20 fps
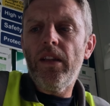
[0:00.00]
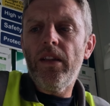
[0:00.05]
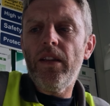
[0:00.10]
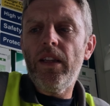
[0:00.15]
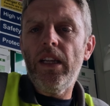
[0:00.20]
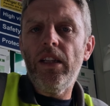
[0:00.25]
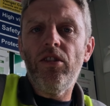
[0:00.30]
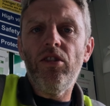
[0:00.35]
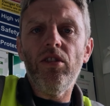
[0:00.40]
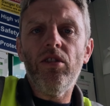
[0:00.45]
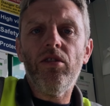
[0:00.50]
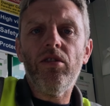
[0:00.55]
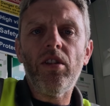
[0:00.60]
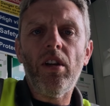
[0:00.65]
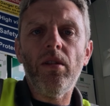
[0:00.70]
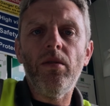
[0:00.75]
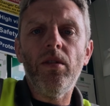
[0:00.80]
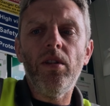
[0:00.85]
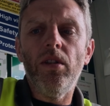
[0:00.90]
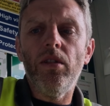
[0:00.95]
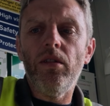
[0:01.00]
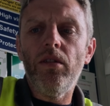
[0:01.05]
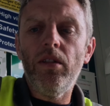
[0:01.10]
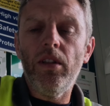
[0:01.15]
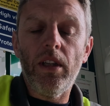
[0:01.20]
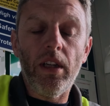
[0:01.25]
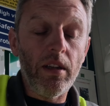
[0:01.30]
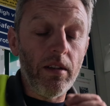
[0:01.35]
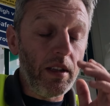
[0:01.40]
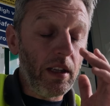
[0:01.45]
they're just so good.
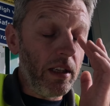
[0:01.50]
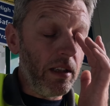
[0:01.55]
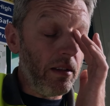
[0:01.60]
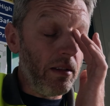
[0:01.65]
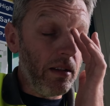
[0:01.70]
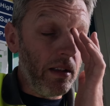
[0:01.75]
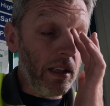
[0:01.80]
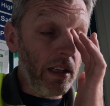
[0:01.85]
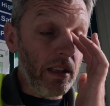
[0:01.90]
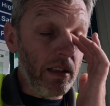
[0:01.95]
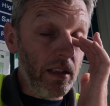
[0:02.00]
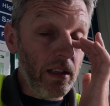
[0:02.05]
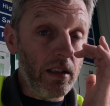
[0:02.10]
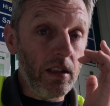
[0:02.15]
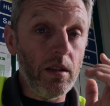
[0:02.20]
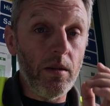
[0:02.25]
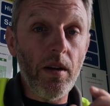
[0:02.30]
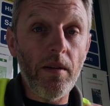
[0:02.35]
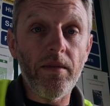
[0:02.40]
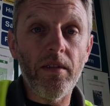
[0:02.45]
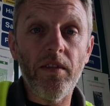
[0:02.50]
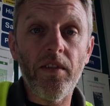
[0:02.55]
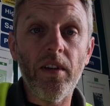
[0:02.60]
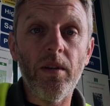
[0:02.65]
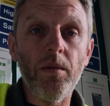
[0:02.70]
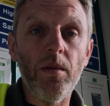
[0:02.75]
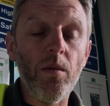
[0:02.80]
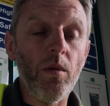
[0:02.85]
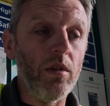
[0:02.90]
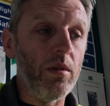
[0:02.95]
You know, they do
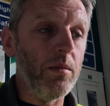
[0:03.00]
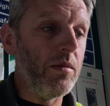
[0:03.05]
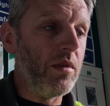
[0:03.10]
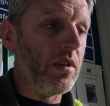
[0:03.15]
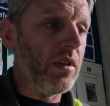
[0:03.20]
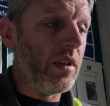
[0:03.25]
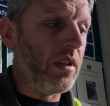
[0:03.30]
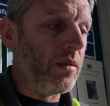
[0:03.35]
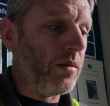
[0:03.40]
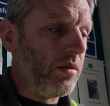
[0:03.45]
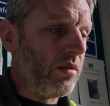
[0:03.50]
everything we want them to do.